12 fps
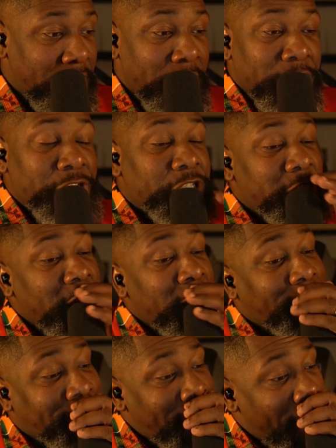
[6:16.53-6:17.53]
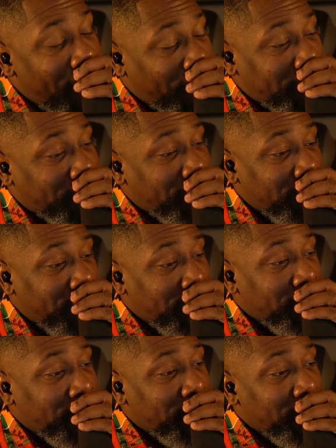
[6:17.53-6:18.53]
She thought
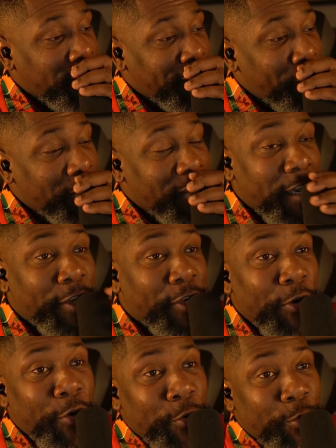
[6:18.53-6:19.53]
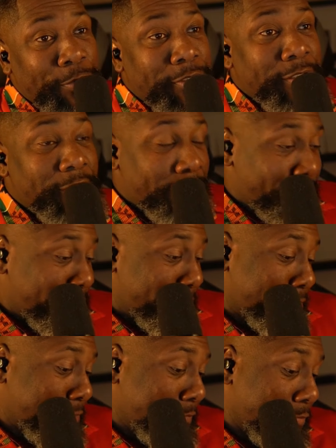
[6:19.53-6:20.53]
she was in
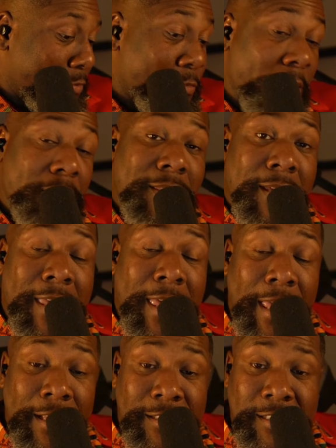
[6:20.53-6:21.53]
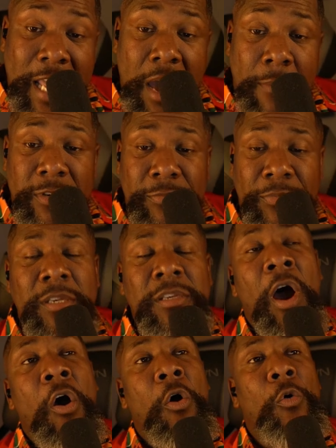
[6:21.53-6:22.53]
cahoots with the establishment.
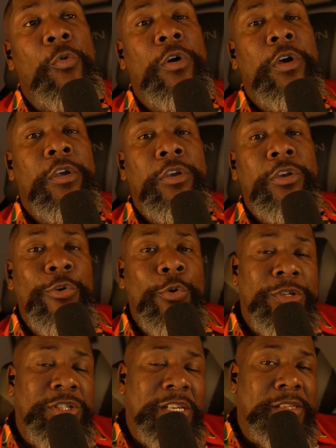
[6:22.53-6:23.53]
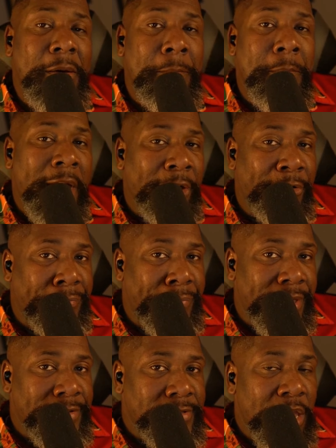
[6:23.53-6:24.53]
No, you was just a
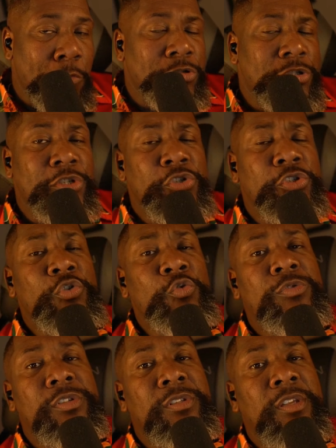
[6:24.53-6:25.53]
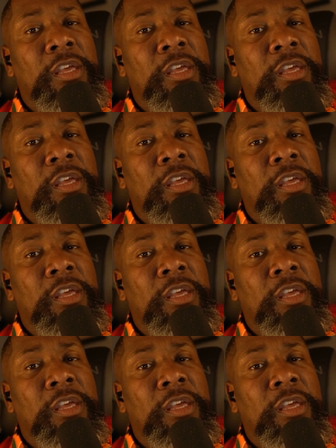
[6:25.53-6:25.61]
mouthpiece. They was just using.